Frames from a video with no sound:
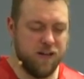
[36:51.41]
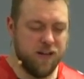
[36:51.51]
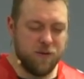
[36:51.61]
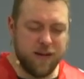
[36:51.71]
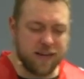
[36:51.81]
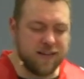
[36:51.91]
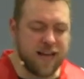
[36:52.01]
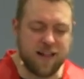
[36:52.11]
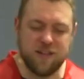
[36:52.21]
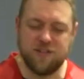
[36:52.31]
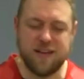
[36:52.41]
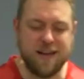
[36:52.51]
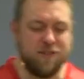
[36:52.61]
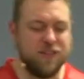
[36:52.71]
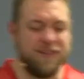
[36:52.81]
We acknowledge that
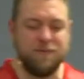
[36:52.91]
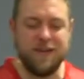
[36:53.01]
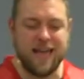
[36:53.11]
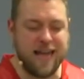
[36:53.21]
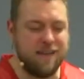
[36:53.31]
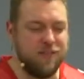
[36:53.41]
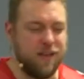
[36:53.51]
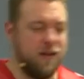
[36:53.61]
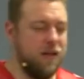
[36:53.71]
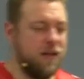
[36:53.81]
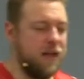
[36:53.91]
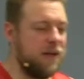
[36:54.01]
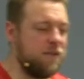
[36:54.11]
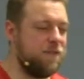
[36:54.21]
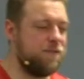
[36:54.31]
everything we have, that
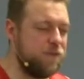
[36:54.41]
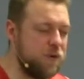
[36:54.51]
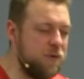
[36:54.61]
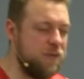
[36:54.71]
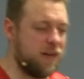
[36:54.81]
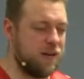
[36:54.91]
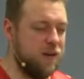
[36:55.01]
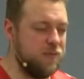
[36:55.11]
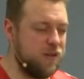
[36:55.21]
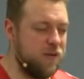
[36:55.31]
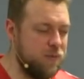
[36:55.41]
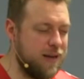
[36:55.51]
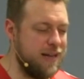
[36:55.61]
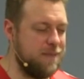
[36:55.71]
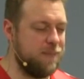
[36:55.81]
every food that comes our
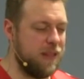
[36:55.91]
way,